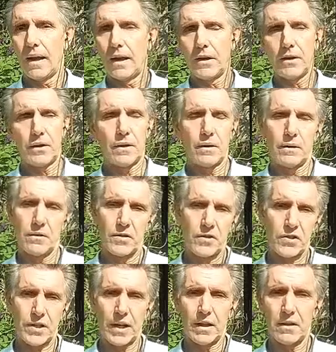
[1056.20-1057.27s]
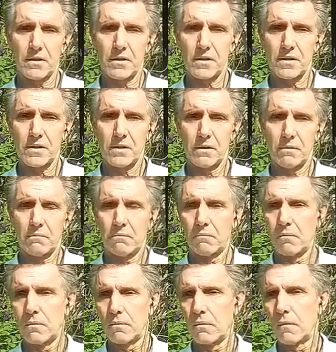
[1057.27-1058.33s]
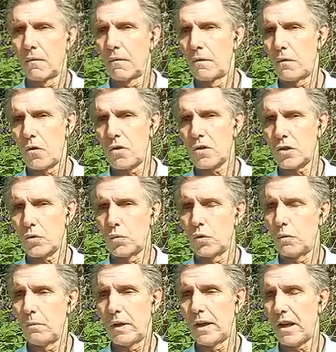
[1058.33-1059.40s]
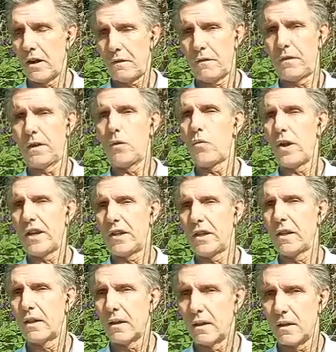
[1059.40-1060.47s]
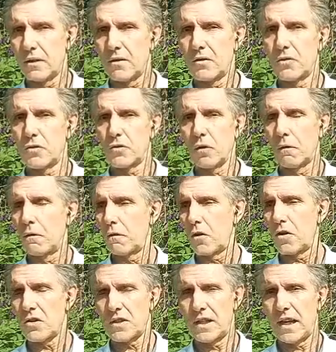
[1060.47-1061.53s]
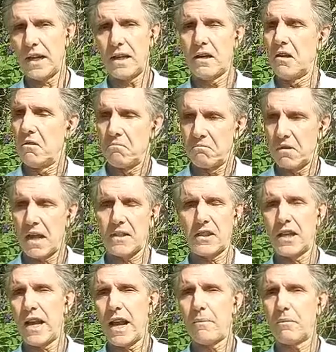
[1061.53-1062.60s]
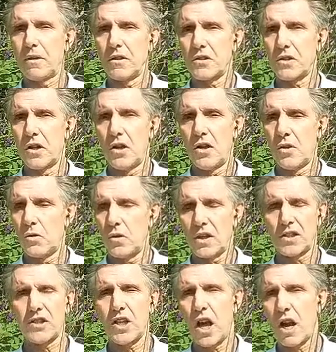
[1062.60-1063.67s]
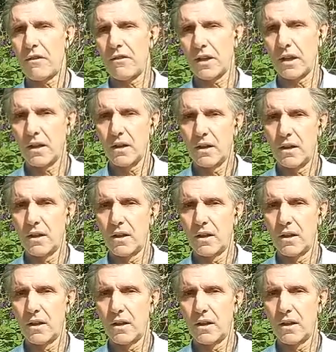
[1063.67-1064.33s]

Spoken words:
And cells first will be carefully waiting. So first day, nothing happens. You are starving.